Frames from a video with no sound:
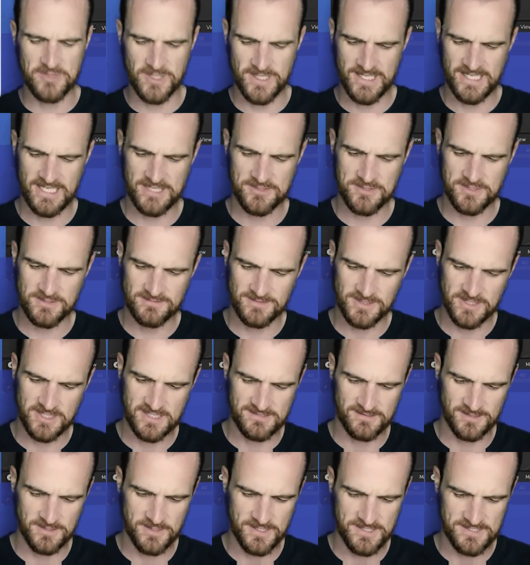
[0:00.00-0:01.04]
could have gone 100.
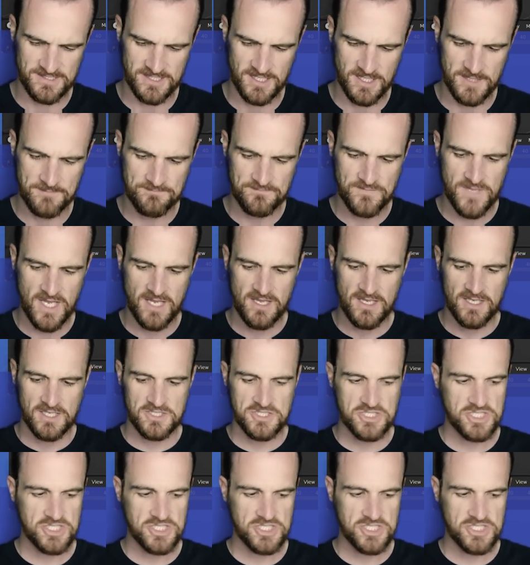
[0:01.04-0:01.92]
Look at us go.